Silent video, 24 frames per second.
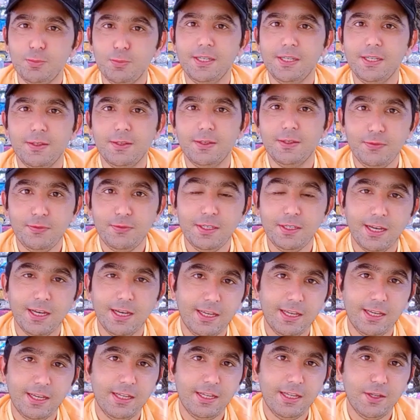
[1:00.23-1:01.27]
to pay the fee
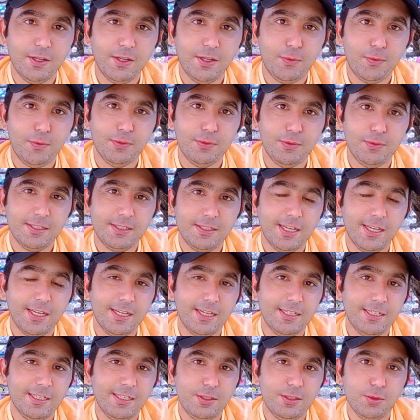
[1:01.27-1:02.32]
again if you
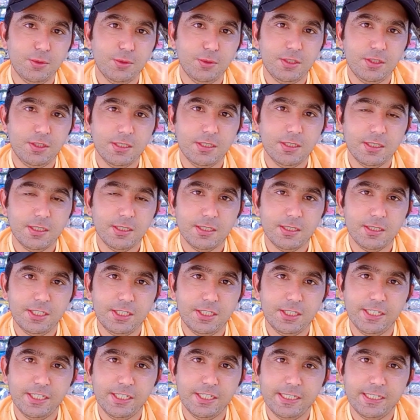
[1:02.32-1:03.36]
decide to
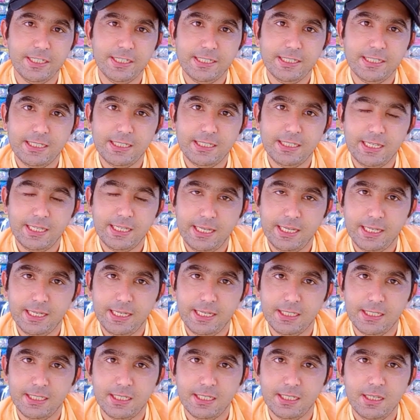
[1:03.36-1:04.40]
change it
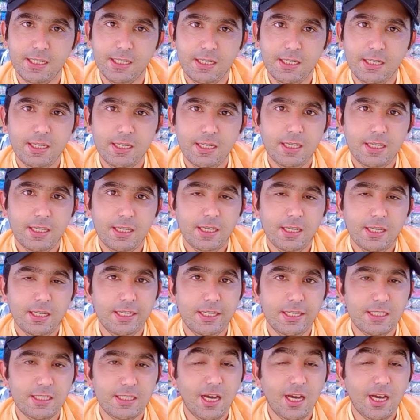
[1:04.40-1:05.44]
later.
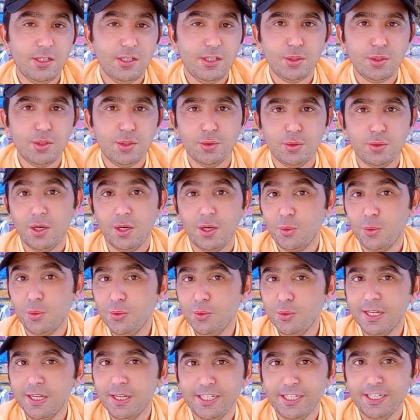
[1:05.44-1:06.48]
It's also a
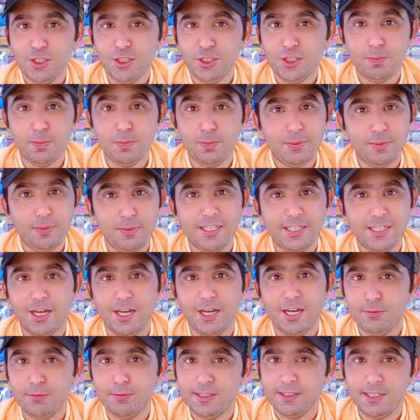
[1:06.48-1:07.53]
good idea to pick
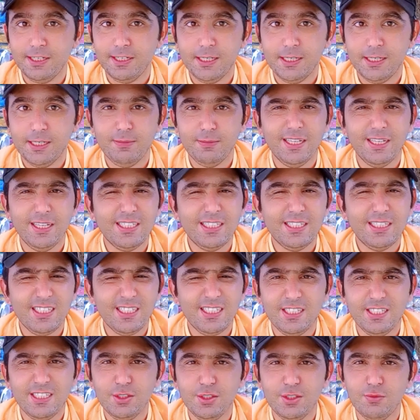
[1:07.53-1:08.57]
a username that's
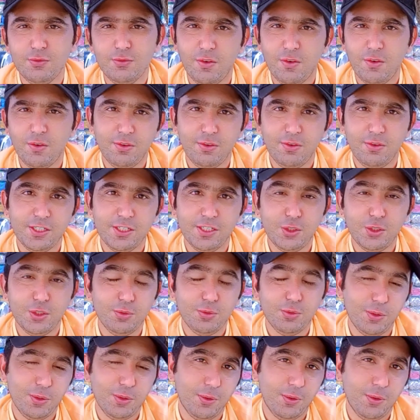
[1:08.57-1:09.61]
easy for friends
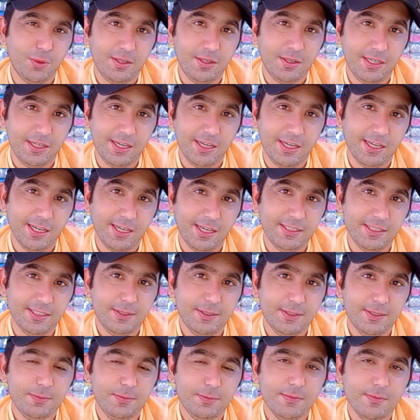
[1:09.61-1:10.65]
to
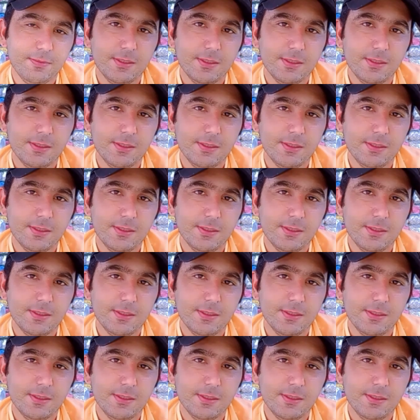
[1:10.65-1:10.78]
recognize,